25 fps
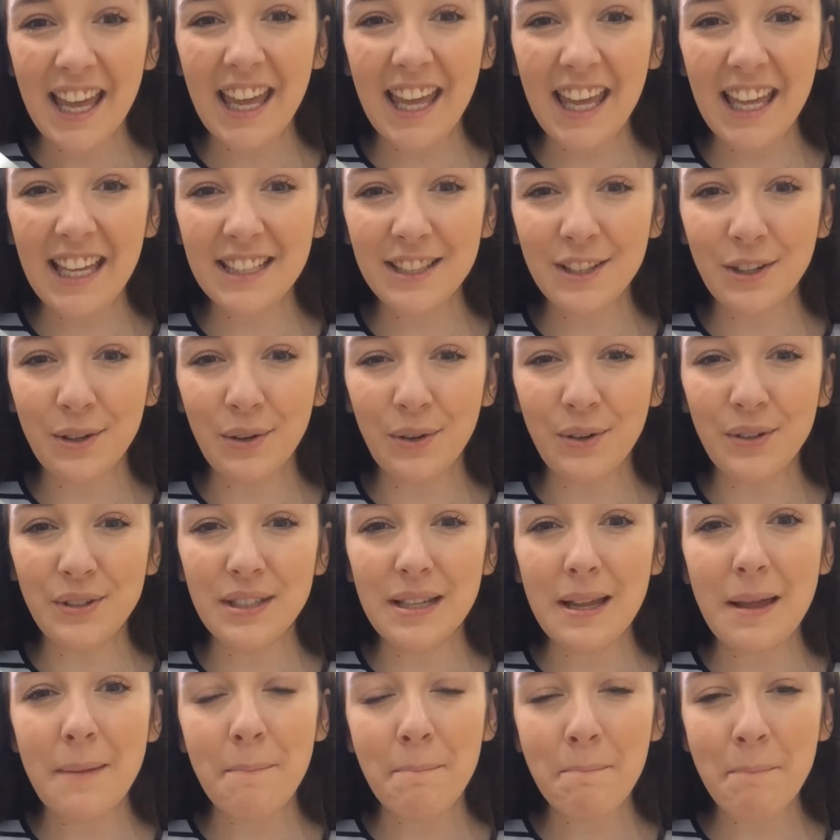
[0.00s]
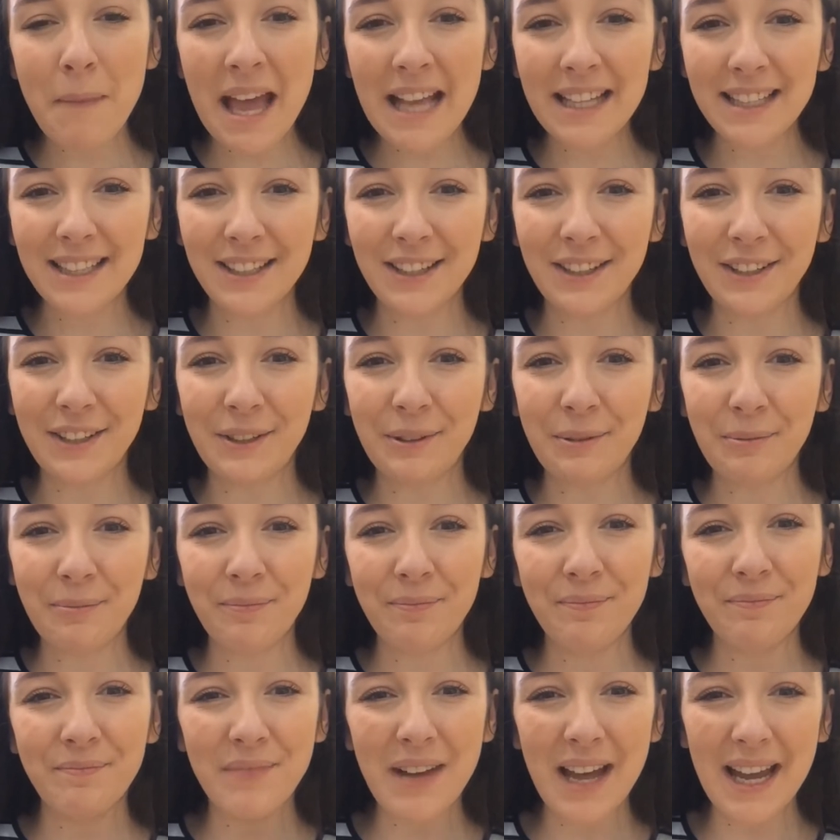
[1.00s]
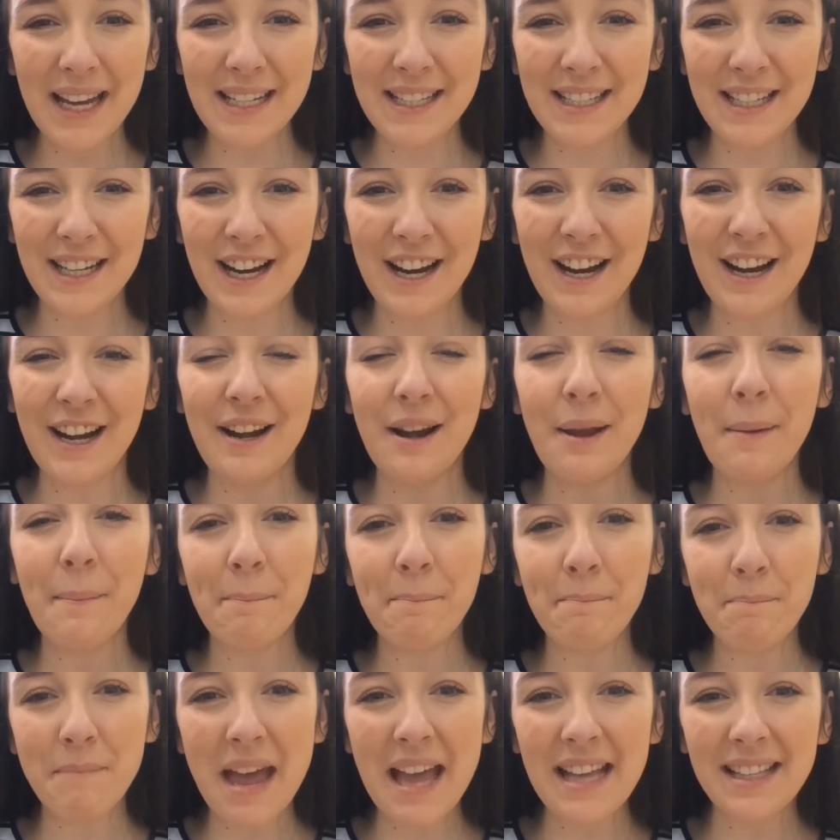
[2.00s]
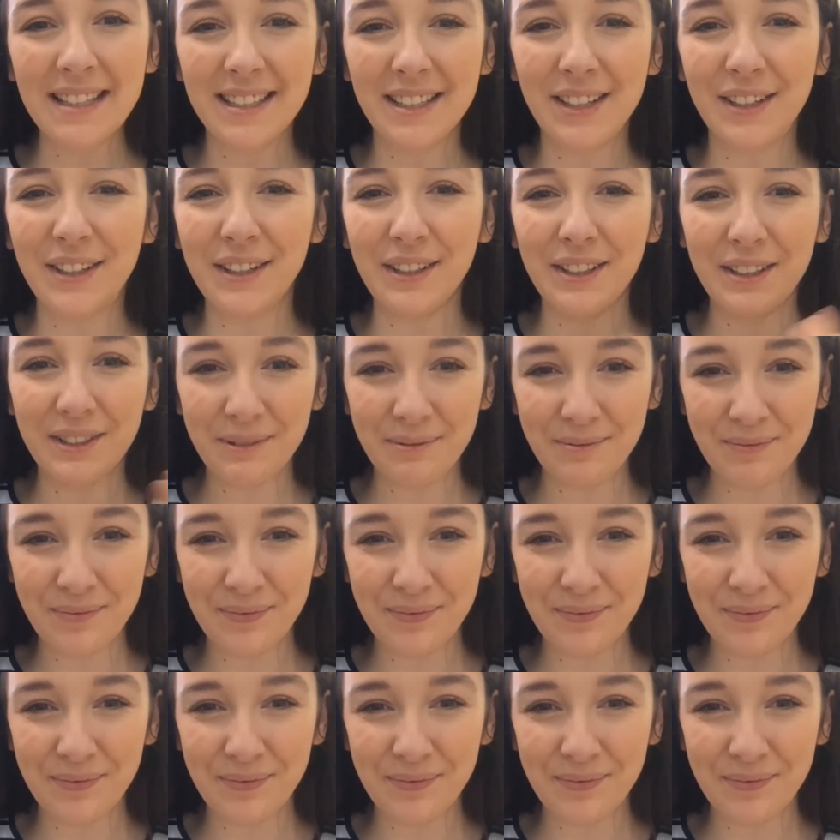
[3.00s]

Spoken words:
It's called metal. My turn. Metal.